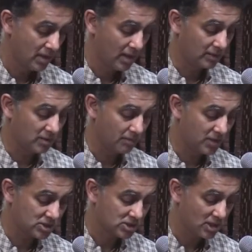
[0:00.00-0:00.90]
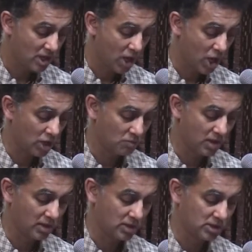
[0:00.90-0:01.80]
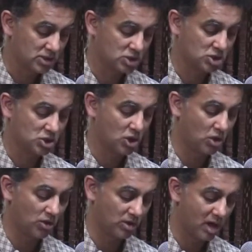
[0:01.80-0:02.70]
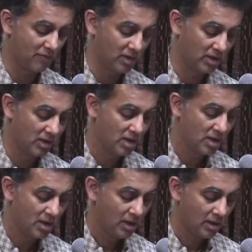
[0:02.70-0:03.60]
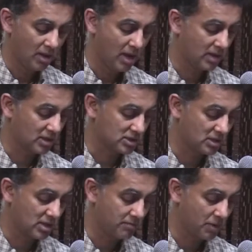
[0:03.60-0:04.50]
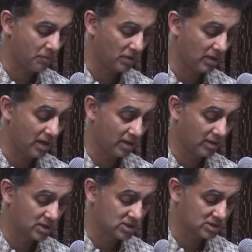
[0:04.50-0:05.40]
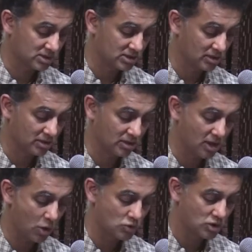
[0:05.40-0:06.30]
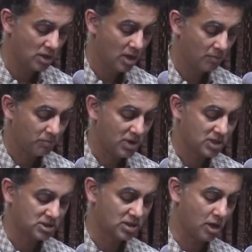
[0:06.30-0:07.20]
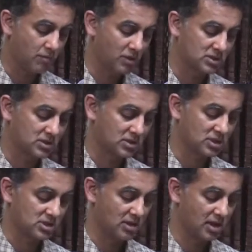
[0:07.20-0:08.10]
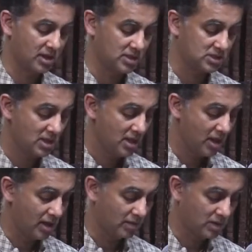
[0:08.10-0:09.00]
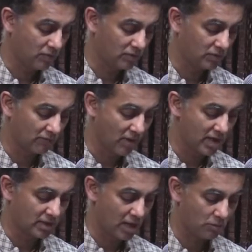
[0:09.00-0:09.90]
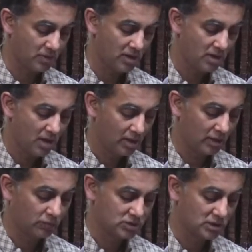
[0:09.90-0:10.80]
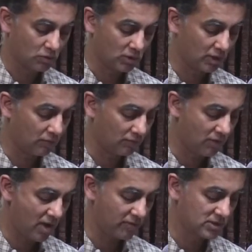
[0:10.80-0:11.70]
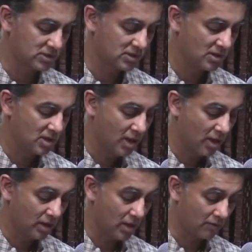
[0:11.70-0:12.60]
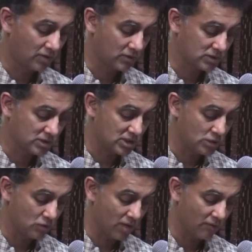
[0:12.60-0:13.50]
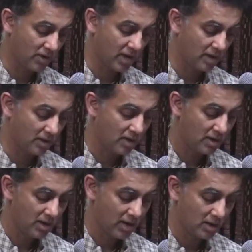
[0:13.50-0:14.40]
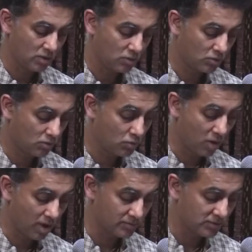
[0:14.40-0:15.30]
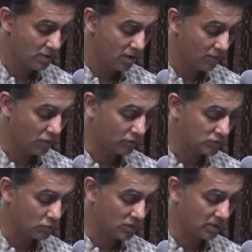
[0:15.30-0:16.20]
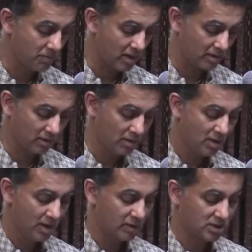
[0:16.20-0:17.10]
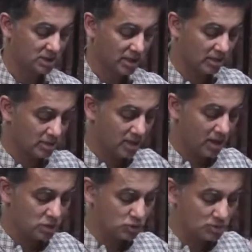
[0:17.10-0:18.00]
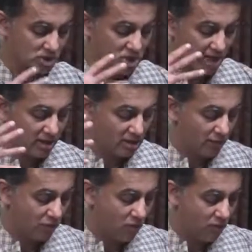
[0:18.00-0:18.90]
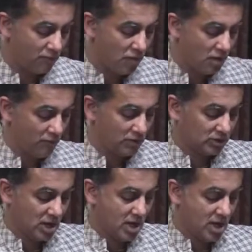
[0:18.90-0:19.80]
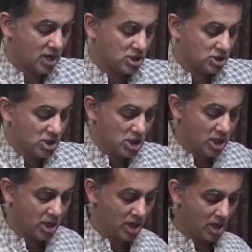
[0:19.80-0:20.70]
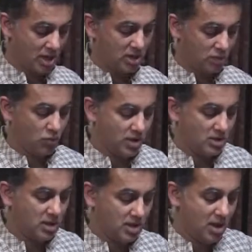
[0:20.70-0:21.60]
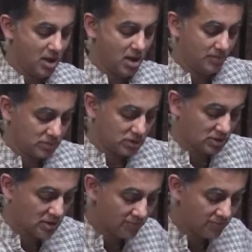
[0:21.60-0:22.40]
In the mist, Hanumana saw Ravana lying asleep upon an elegant silken couch placed atop a crystal dais and covered with a white canopy that was decorated with flowers. Ravana was seen to have one head and 2 arms, for it was only in battle that is assumed his gigantic form with 10 heads and 20 arms.